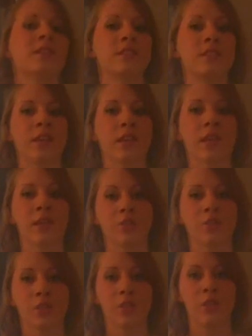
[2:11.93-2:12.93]
is the
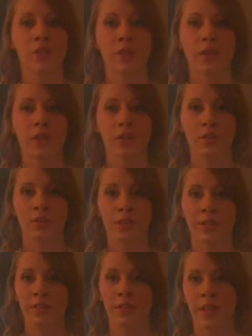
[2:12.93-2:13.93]
Associate's Degree in
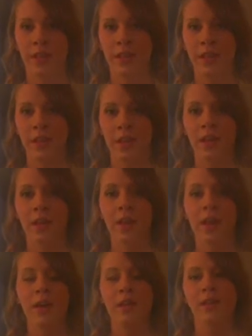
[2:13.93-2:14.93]
Nursing, the ADN.
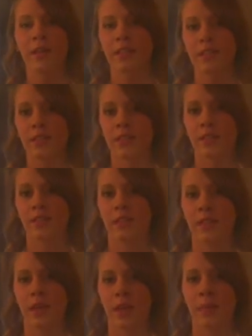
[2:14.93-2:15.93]
Next is
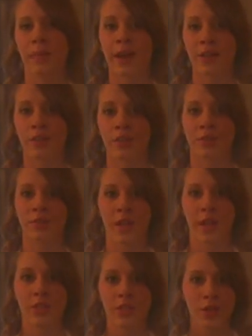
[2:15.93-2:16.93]
the Bachelor's of
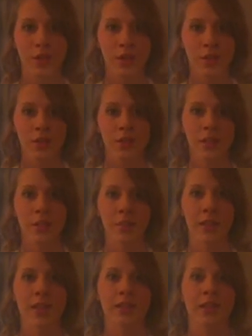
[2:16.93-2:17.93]
Science degree in nursing,
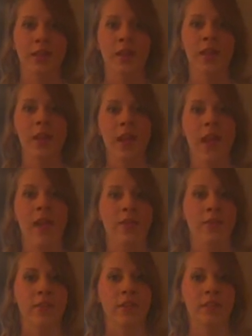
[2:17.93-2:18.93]
the BSN,
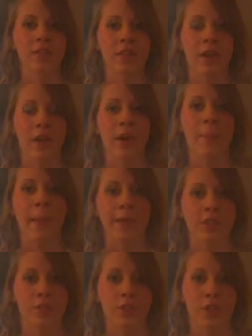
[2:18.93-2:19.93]
and then there's the
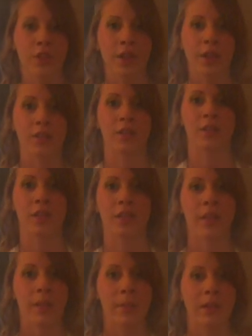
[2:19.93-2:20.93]
Master's degree in nursing, the